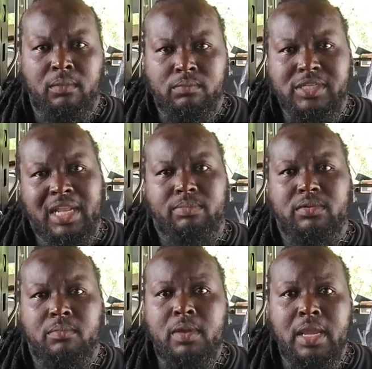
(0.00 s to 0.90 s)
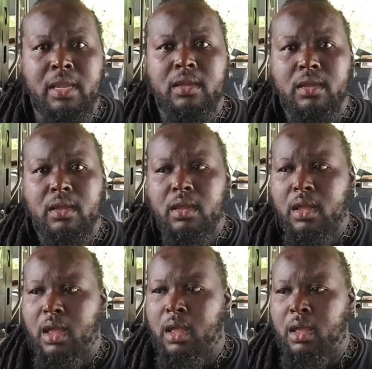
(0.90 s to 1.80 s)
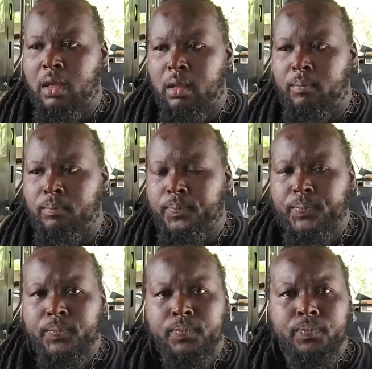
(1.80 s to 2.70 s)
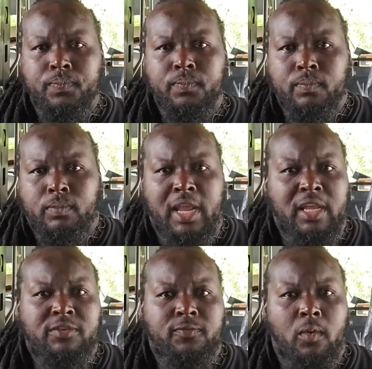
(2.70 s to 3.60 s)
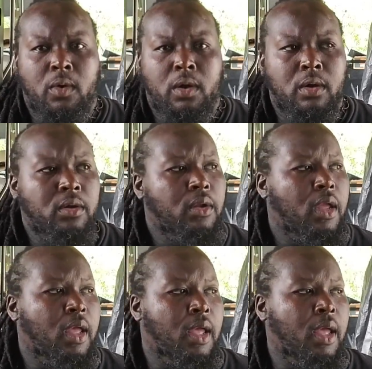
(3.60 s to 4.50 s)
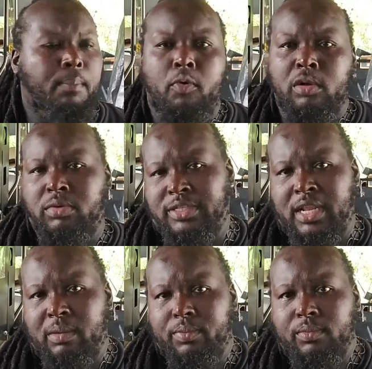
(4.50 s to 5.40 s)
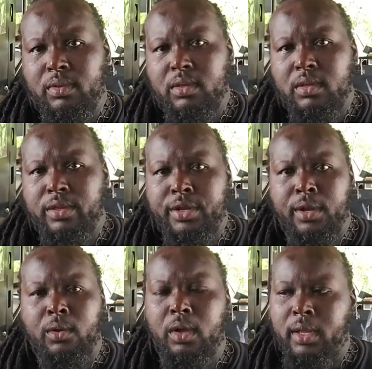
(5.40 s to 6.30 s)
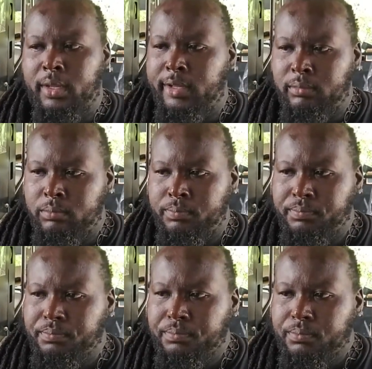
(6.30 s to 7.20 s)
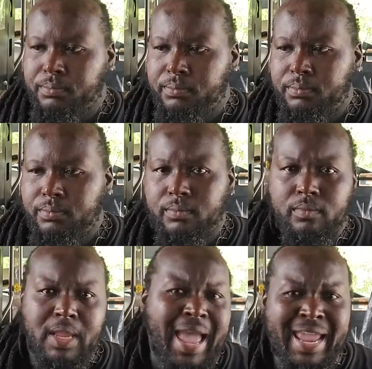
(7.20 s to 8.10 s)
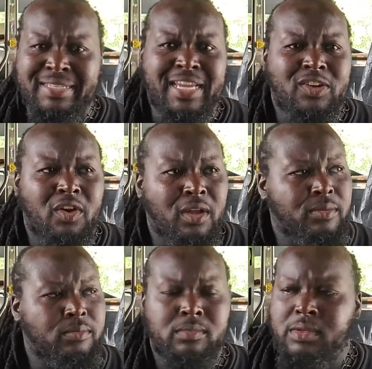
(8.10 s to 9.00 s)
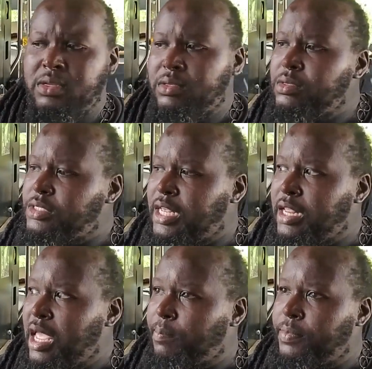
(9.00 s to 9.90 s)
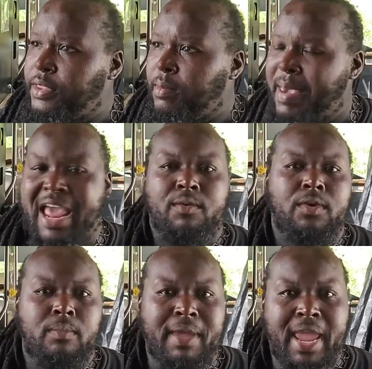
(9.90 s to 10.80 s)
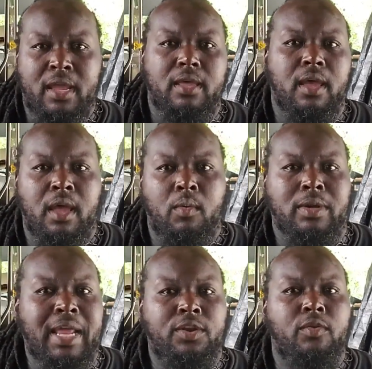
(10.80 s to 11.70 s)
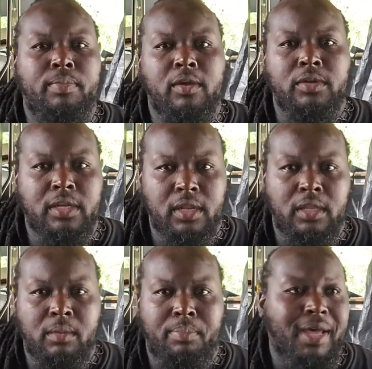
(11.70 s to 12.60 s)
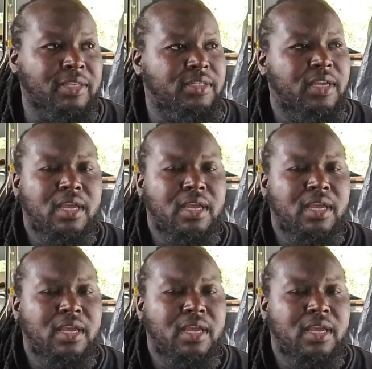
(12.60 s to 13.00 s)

setup to me, at least for a portable setup. You know, I intend on setting up the battery bank when I do build it in the bus.